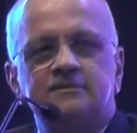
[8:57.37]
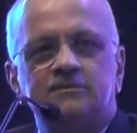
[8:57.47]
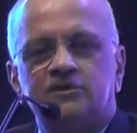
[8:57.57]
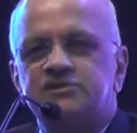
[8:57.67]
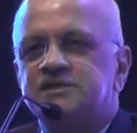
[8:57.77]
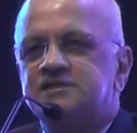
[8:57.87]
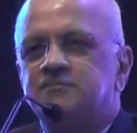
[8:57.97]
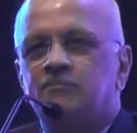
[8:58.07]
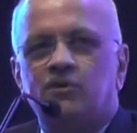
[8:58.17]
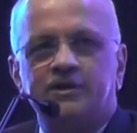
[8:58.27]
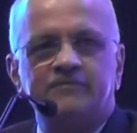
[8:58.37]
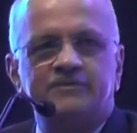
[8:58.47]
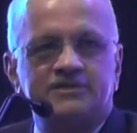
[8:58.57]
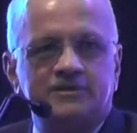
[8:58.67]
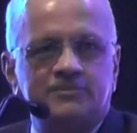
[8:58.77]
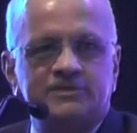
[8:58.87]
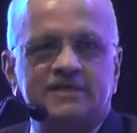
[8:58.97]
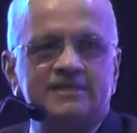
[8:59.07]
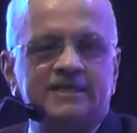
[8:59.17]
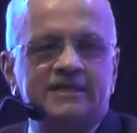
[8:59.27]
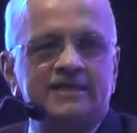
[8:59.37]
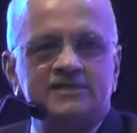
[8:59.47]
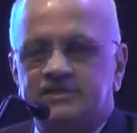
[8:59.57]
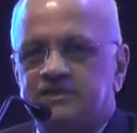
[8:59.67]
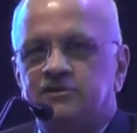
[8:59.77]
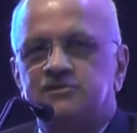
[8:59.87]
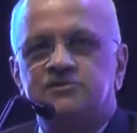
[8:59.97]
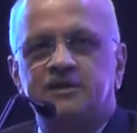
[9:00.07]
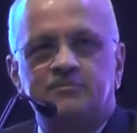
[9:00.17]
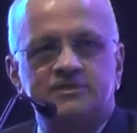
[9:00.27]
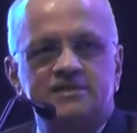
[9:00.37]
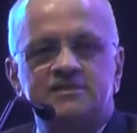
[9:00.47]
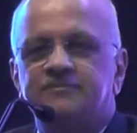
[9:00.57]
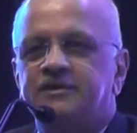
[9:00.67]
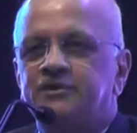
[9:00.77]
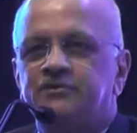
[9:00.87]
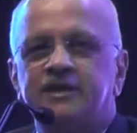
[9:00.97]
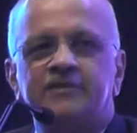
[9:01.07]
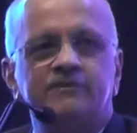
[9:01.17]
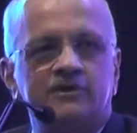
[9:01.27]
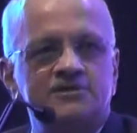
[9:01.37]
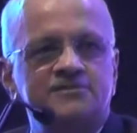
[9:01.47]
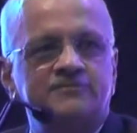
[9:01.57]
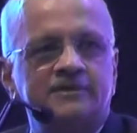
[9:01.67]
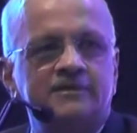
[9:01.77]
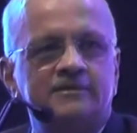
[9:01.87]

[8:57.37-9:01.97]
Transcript: not just the body which represents the industry, it also represents a very unique philosophy.